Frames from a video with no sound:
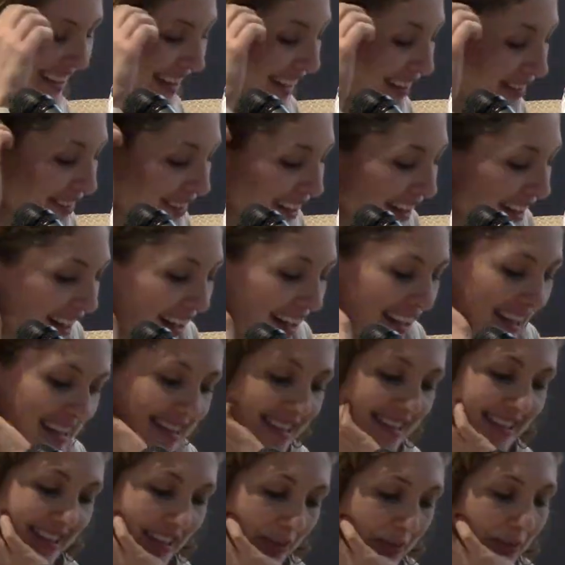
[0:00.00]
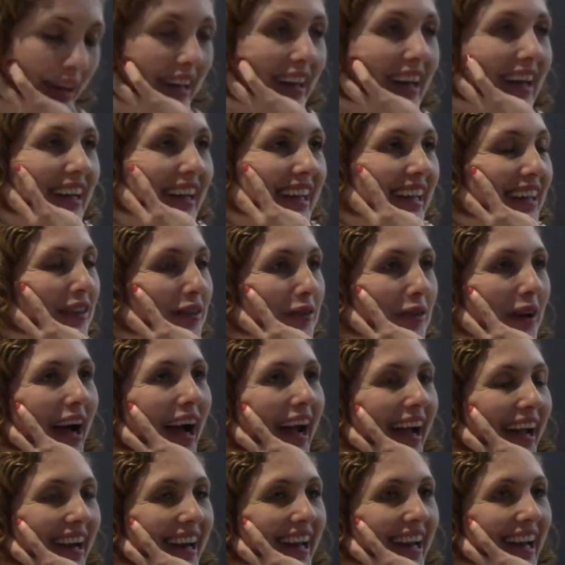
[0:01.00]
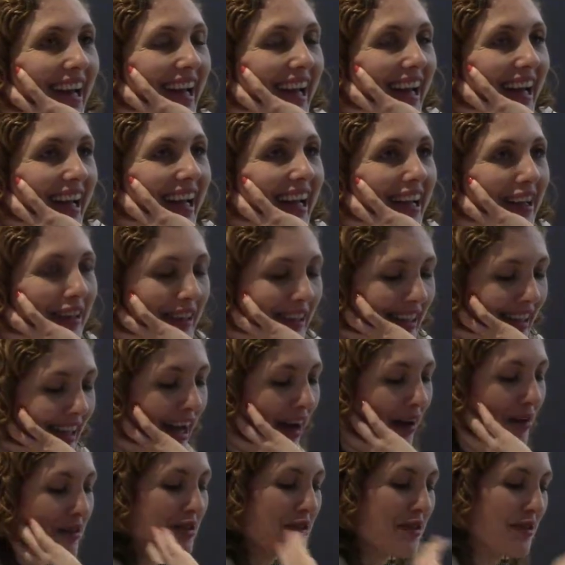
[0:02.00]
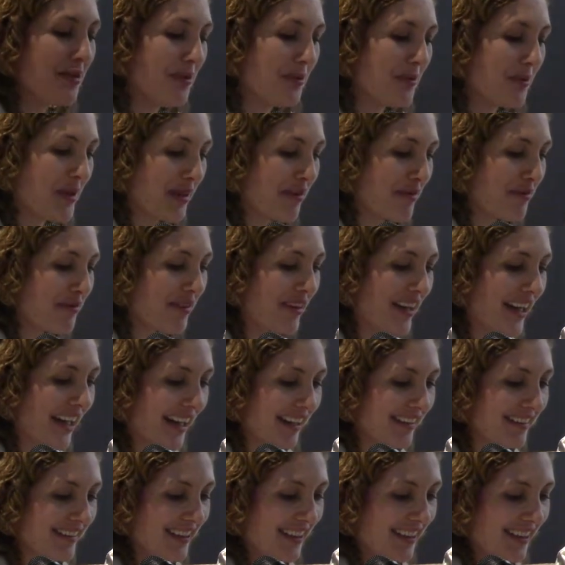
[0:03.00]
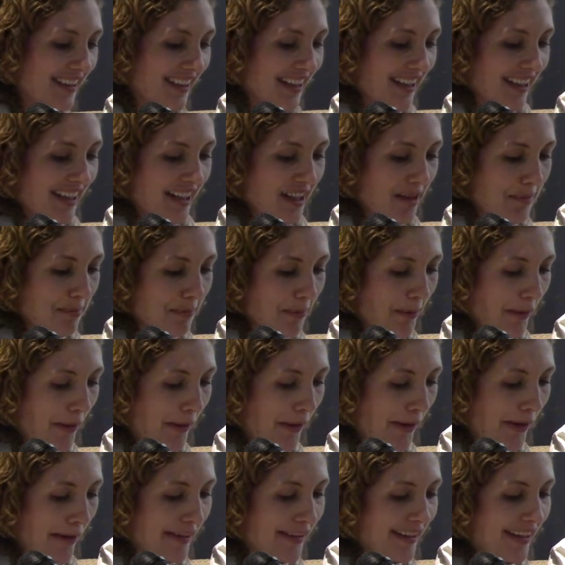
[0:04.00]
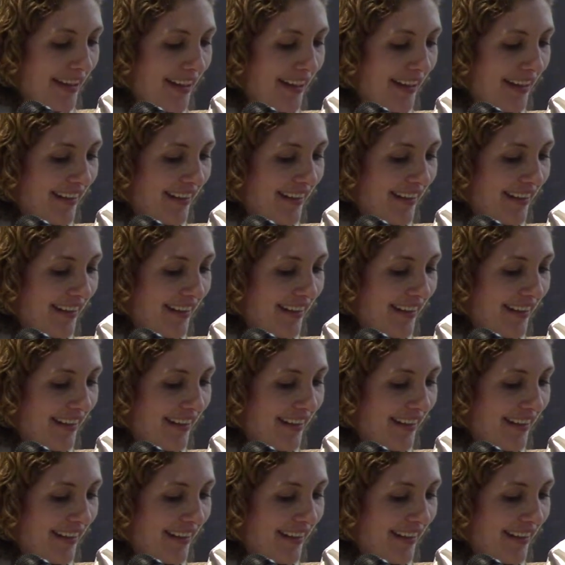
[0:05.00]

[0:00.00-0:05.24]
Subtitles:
said, let's see what I can write and how to reflect upon